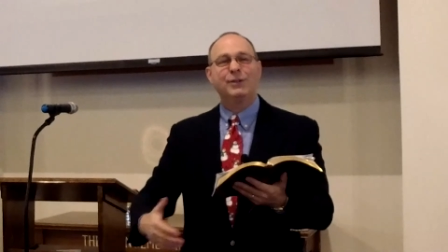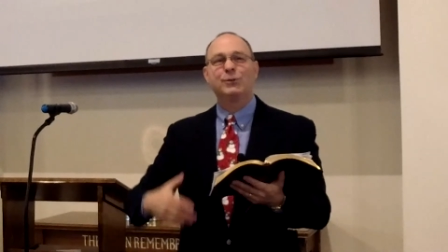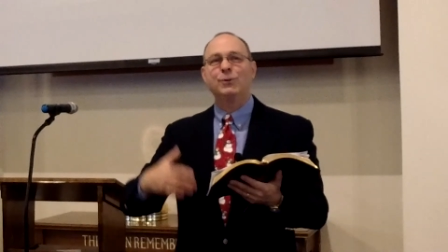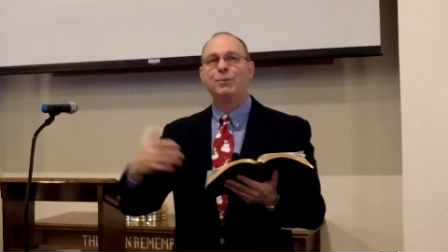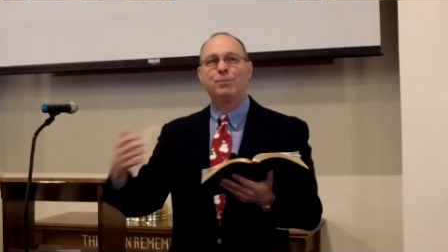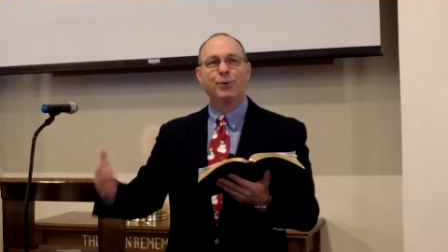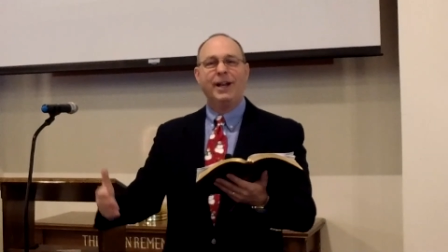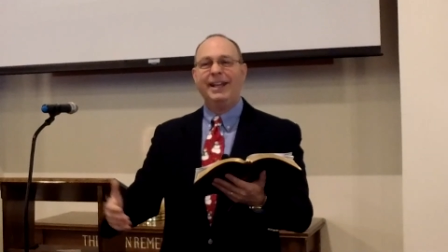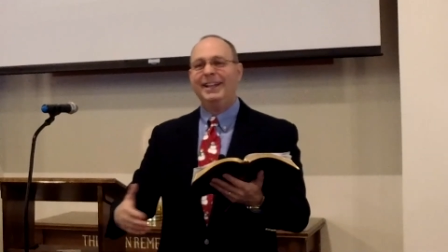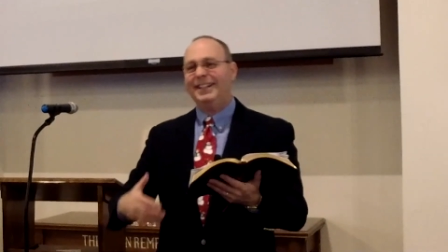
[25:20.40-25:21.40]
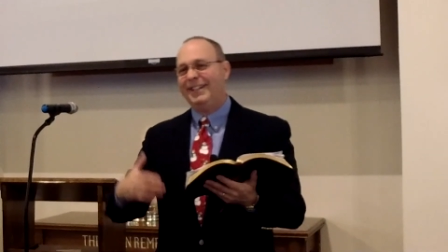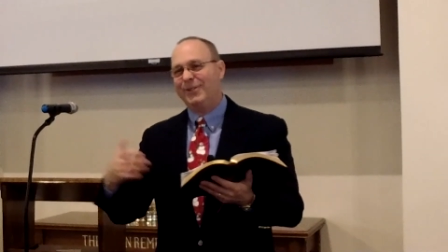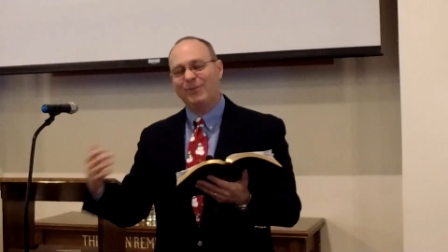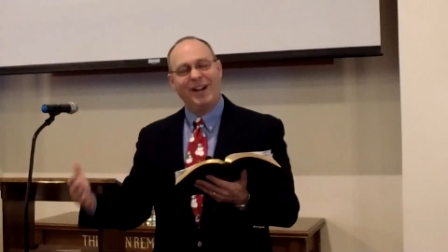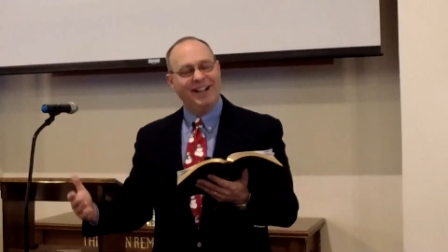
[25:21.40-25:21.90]
it through, pray it
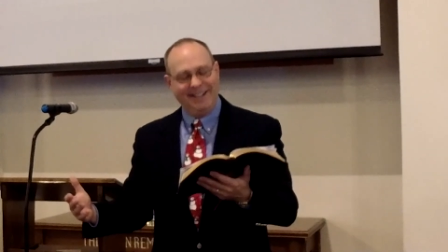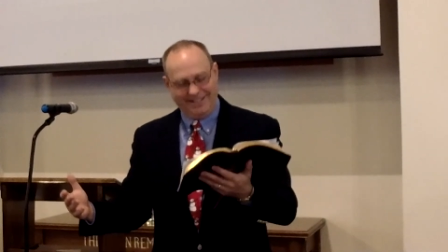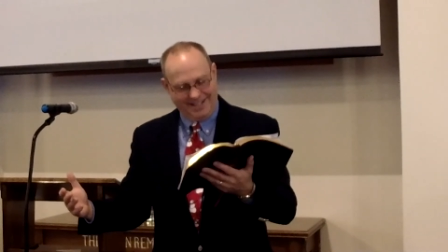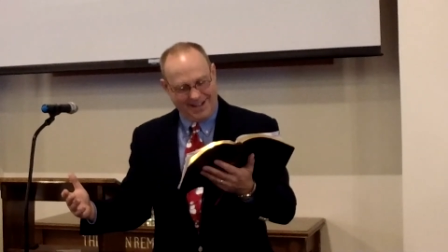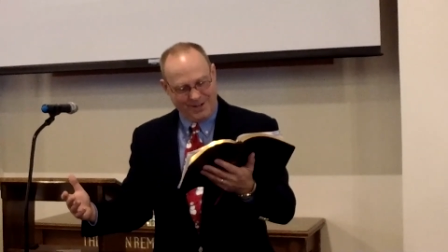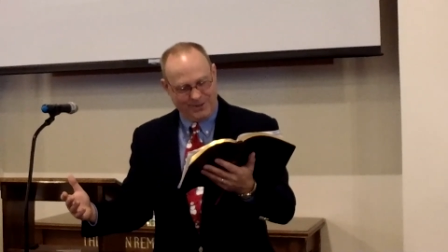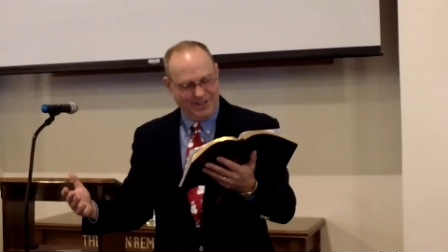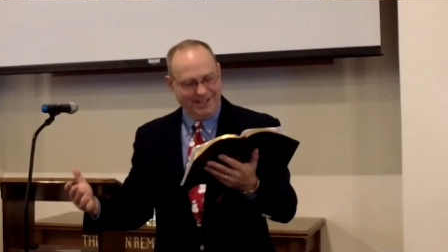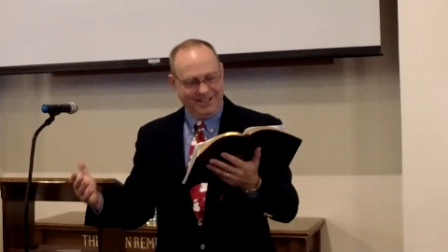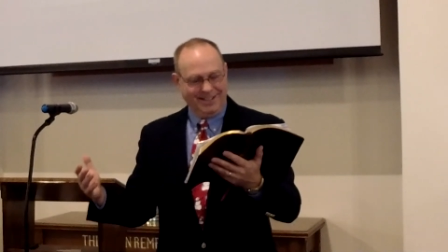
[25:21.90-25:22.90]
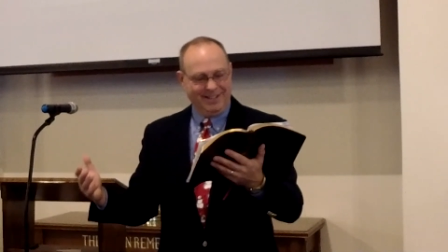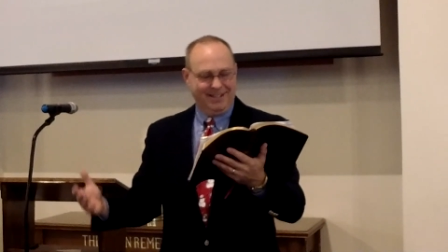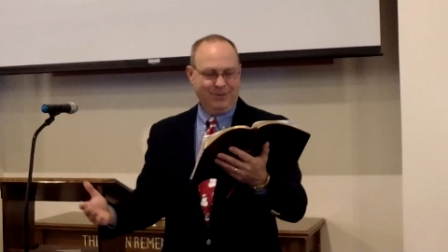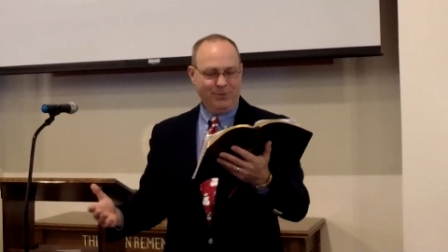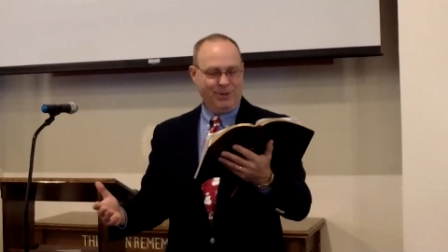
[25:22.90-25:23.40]
in, write it down,
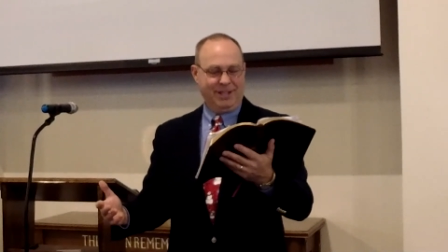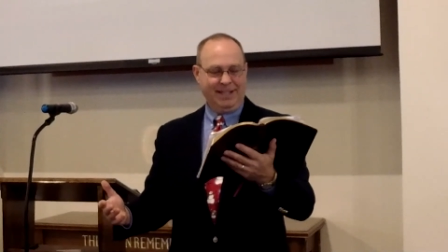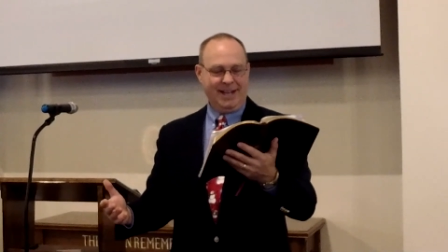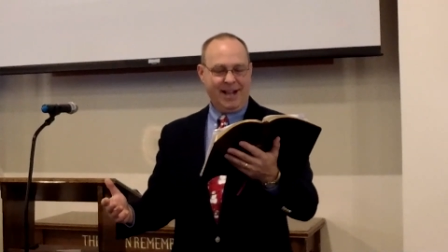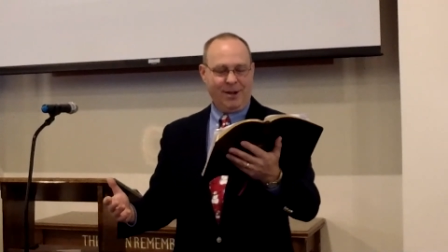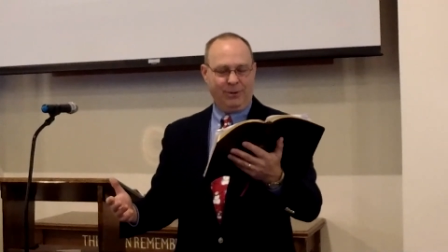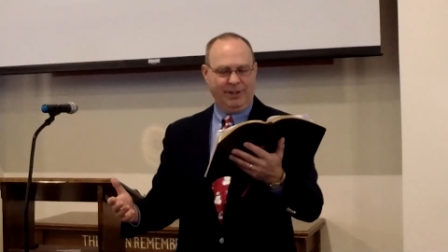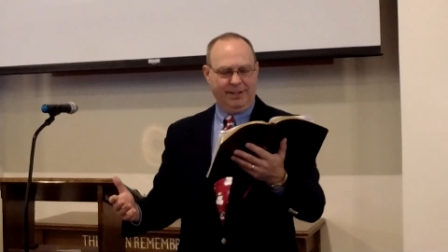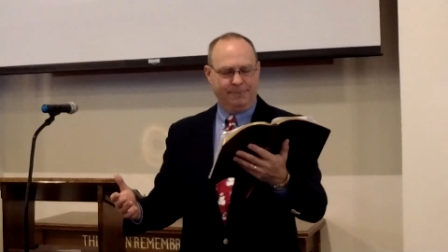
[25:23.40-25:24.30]
work it out.